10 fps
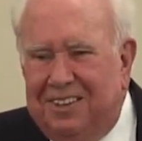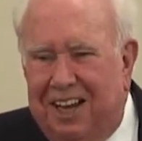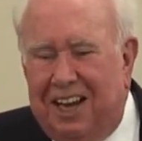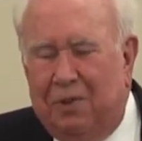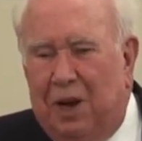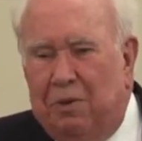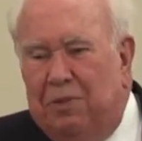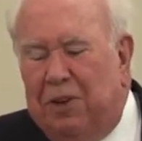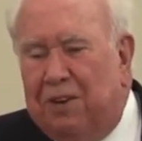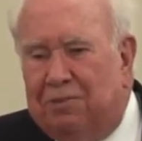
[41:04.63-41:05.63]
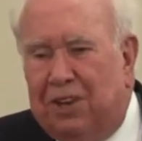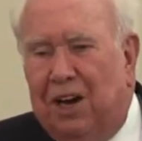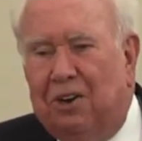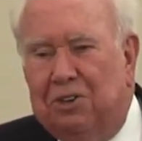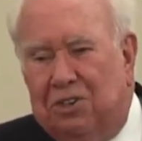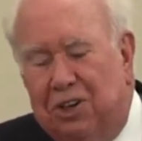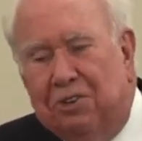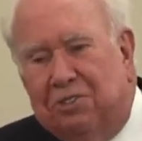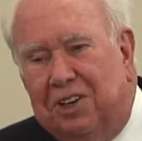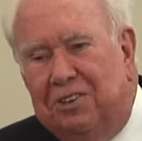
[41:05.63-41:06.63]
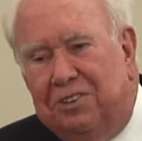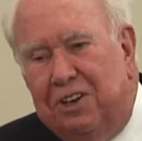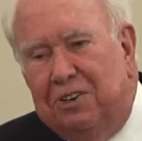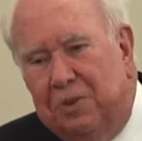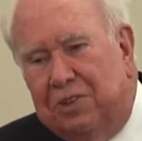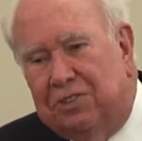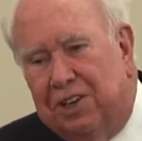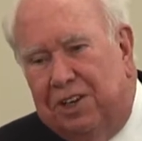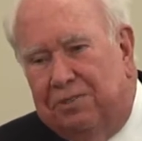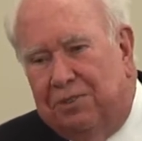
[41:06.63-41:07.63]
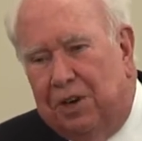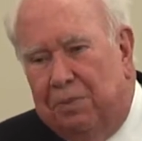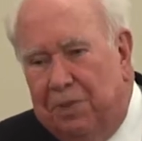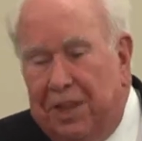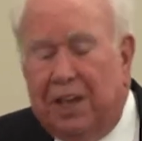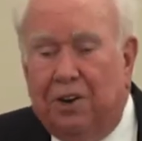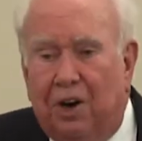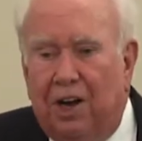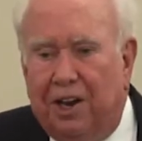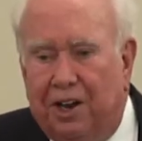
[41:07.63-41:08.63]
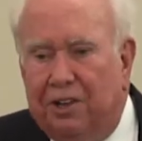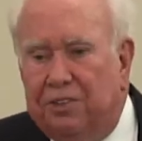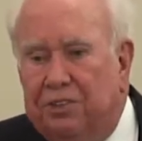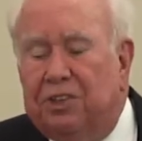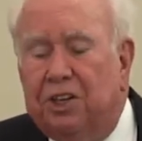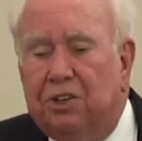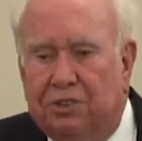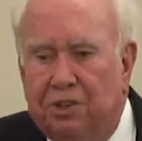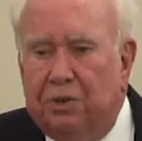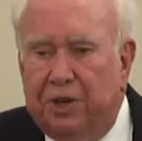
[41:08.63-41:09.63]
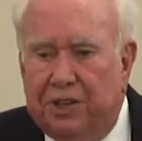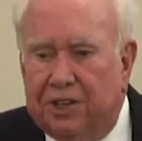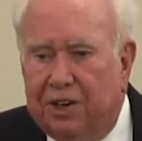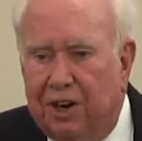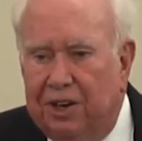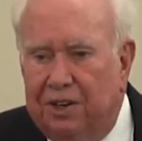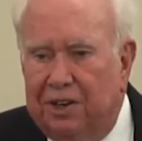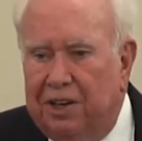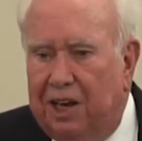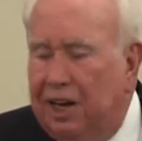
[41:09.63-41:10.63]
Anyway, we've had flower shows continuously from then on and still do in the garden